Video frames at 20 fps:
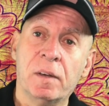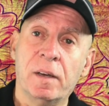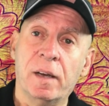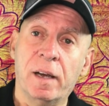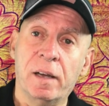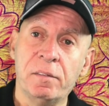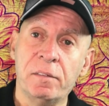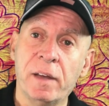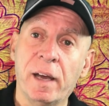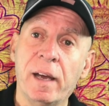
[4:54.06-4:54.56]

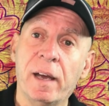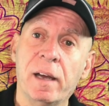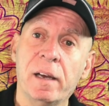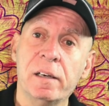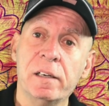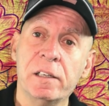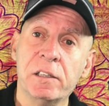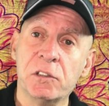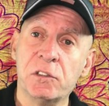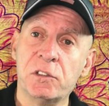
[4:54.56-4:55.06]
And
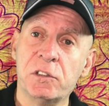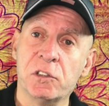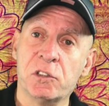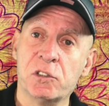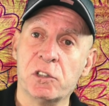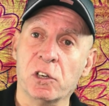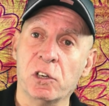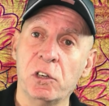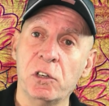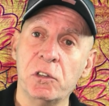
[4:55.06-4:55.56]
that is the
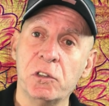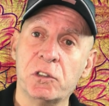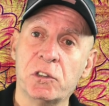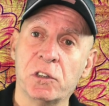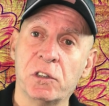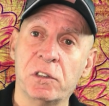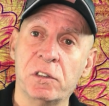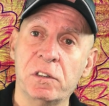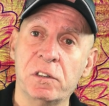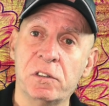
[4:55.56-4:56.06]

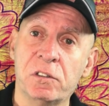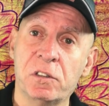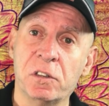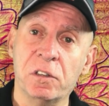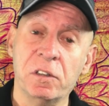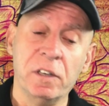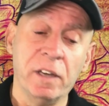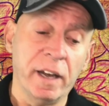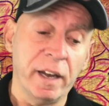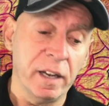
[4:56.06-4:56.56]
solution
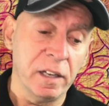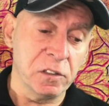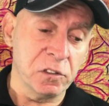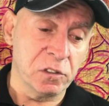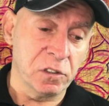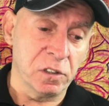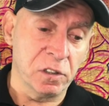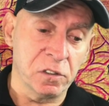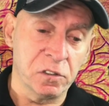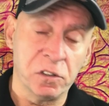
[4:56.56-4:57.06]
to the
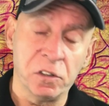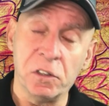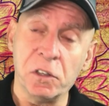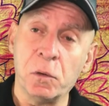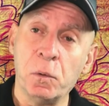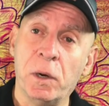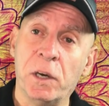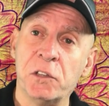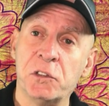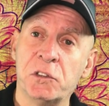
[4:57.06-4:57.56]
answer to the
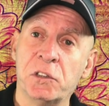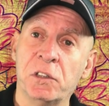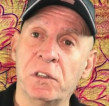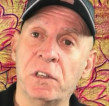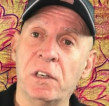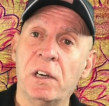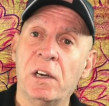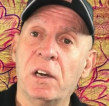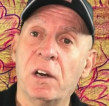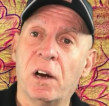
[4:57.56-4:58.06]

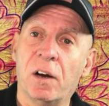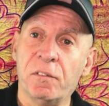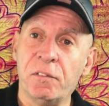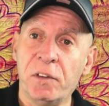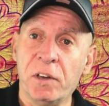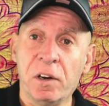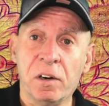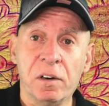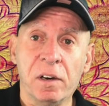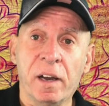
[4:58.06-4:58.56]
question of
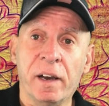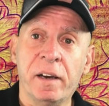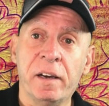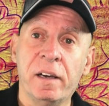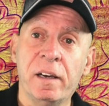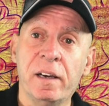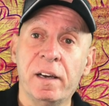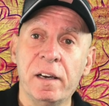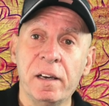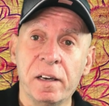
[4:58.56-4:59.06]
the young
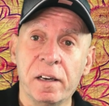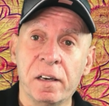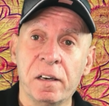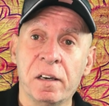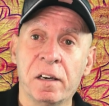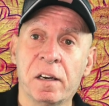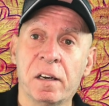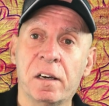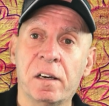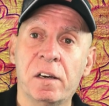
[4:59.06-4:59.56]
lady in
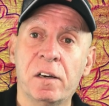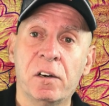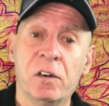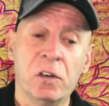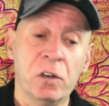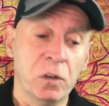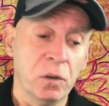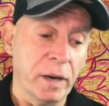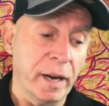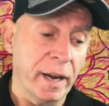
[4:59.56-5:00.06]
India
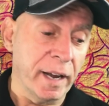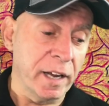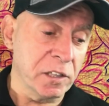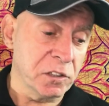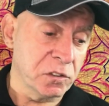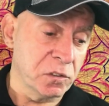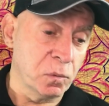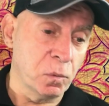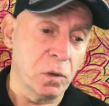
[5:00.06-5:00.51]
who asked,